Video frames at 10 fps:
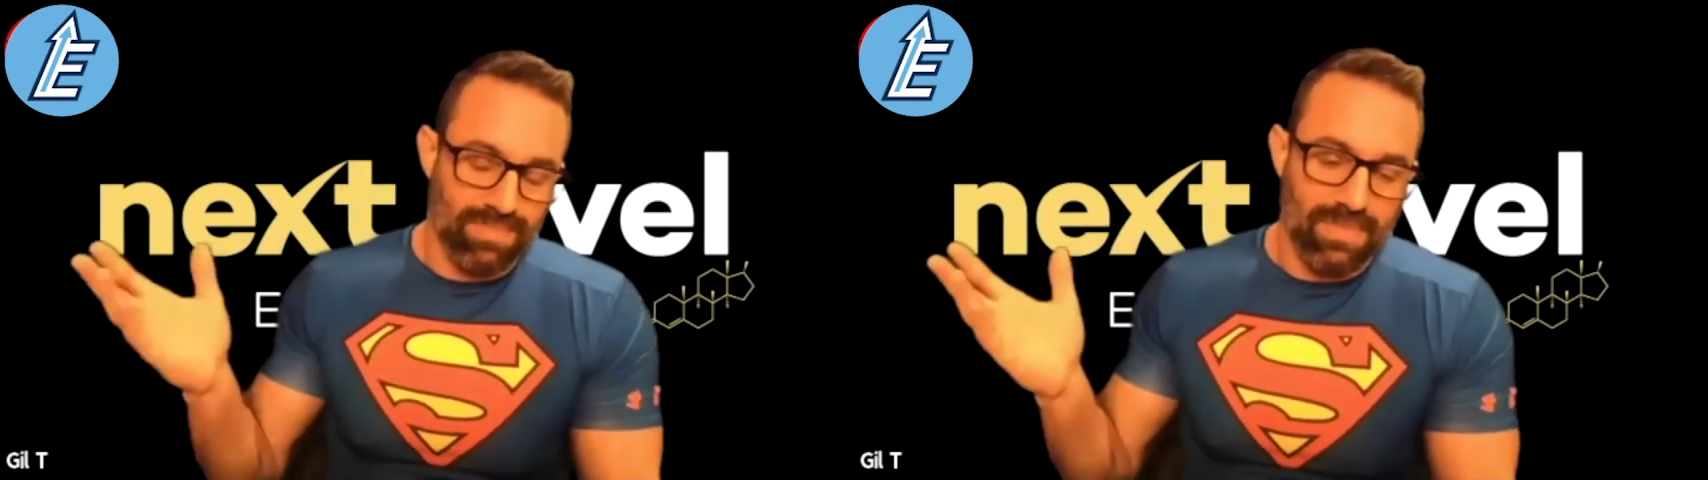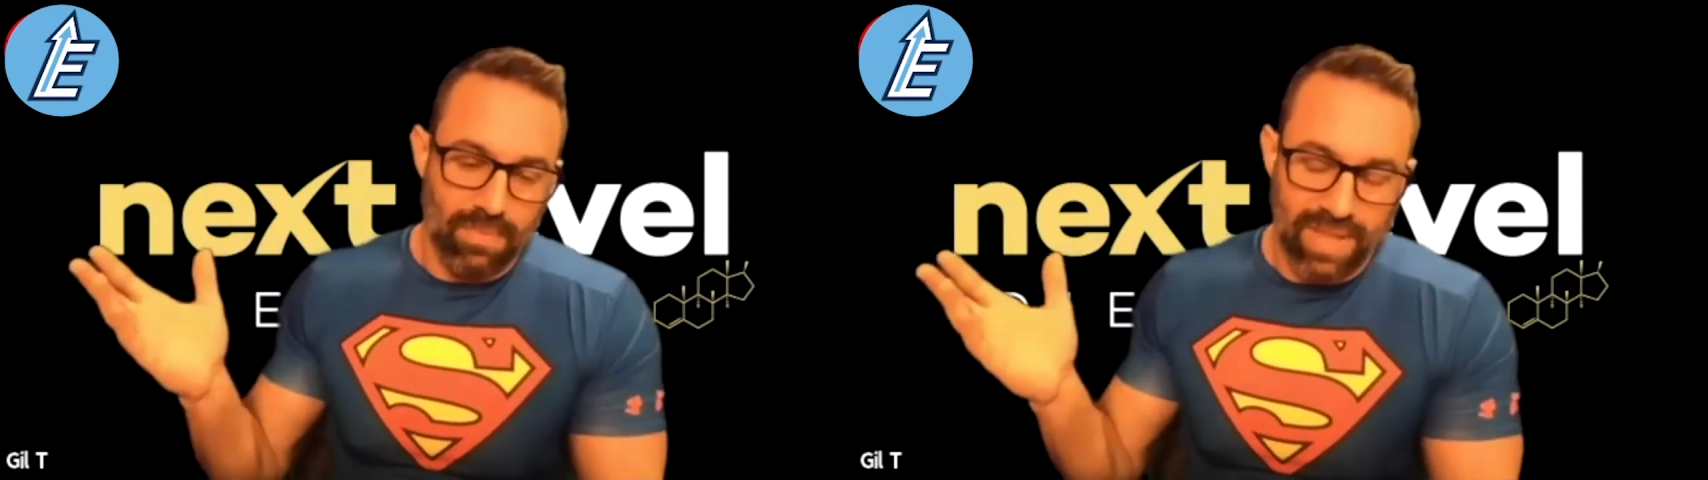
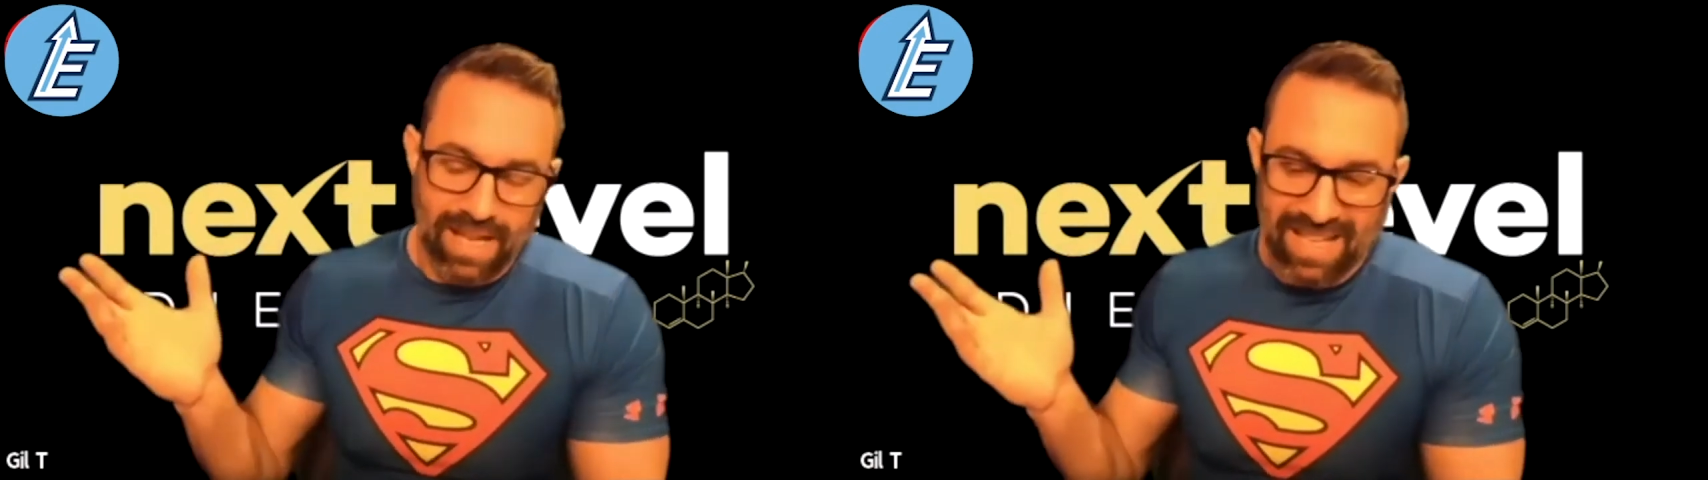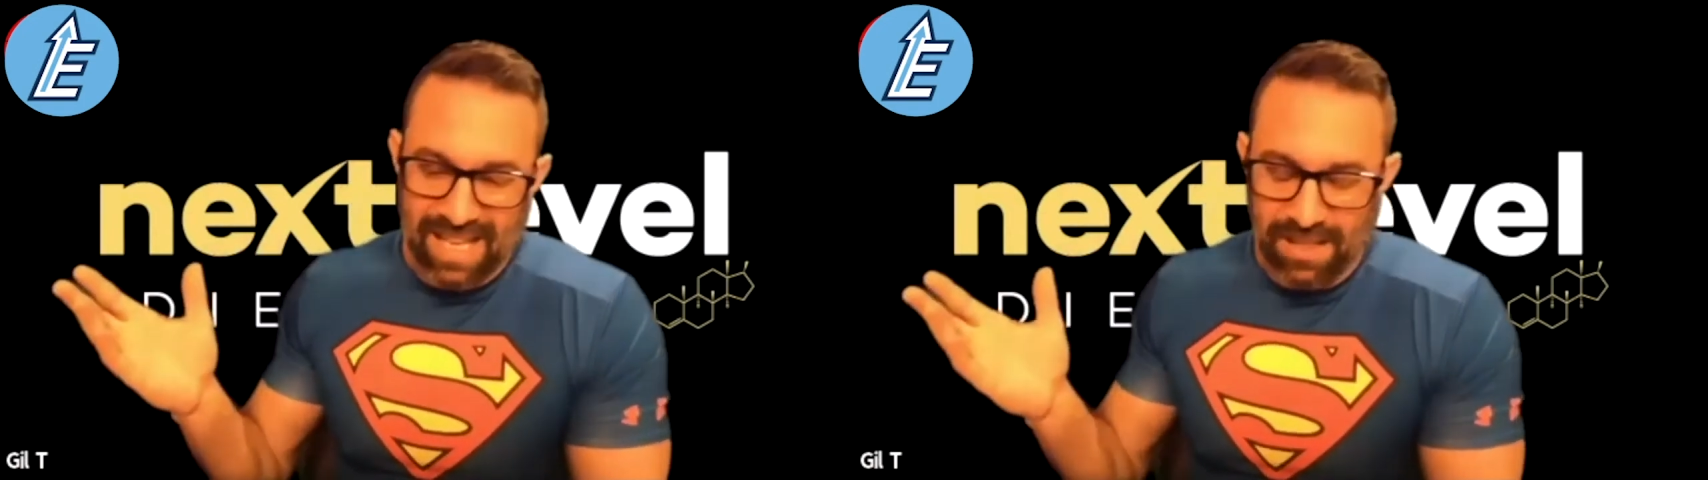
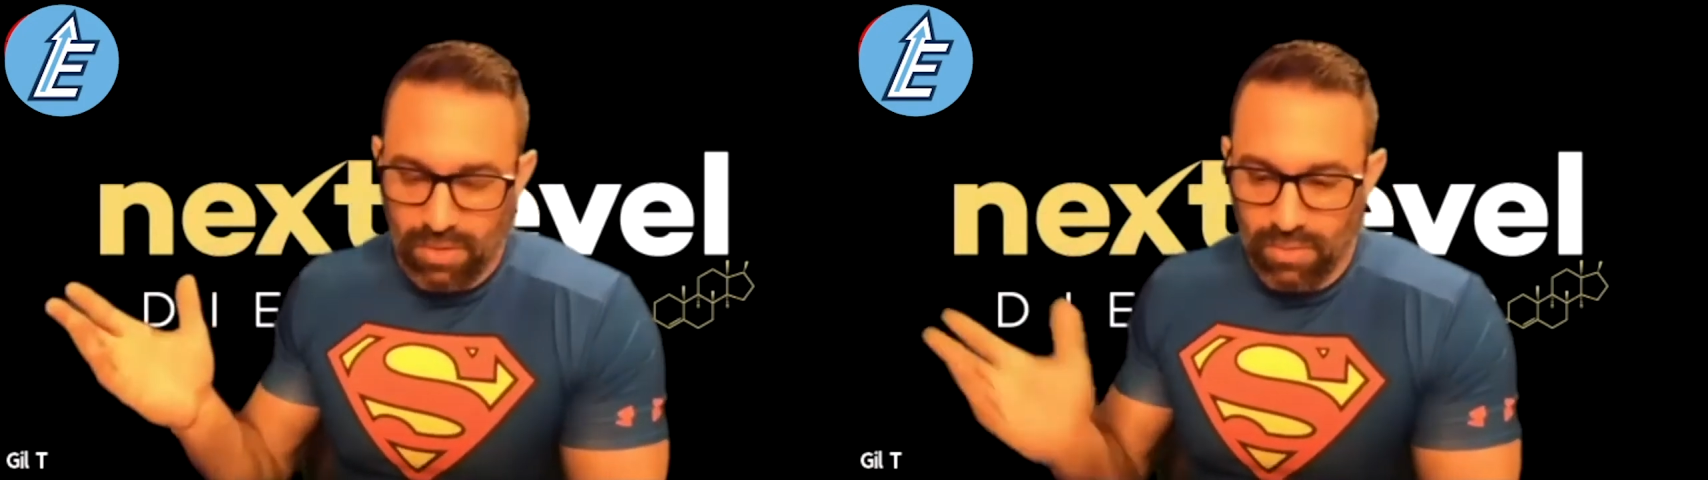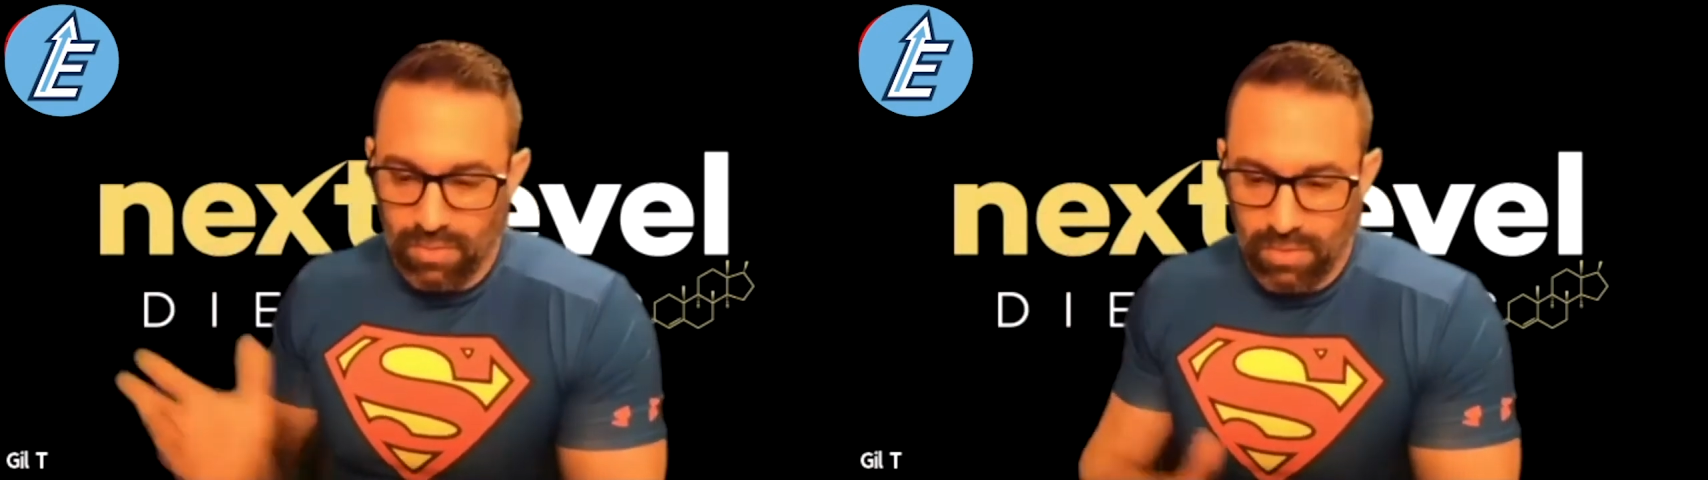Without getting
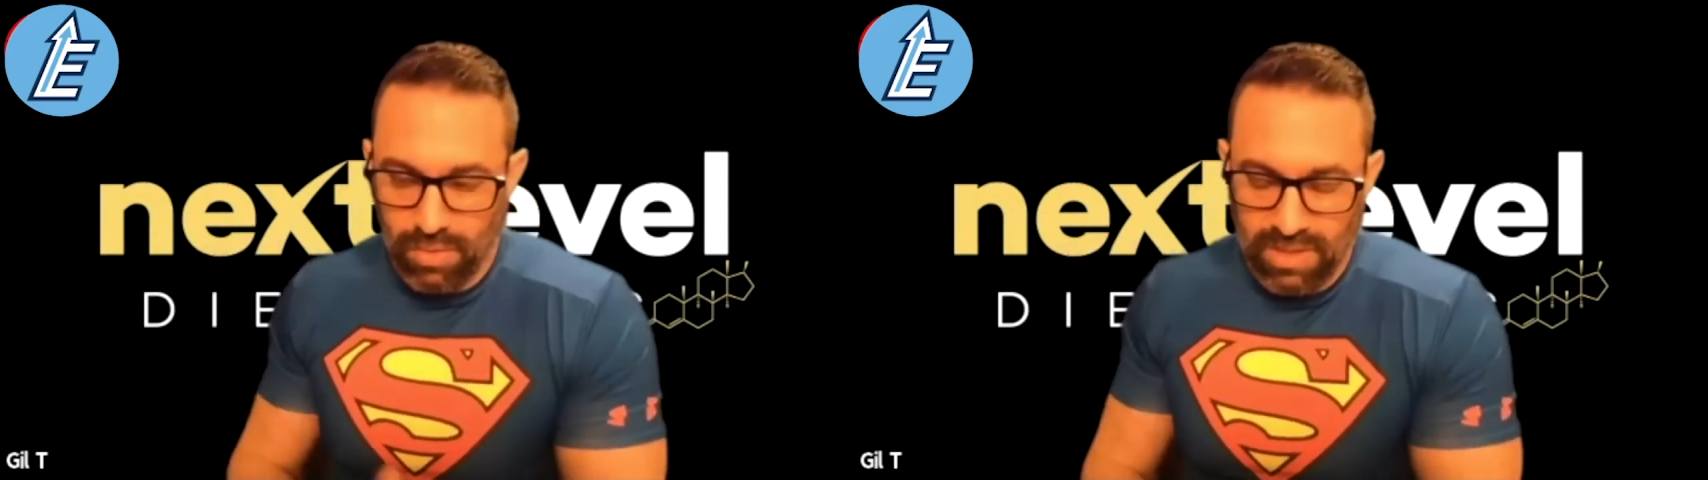too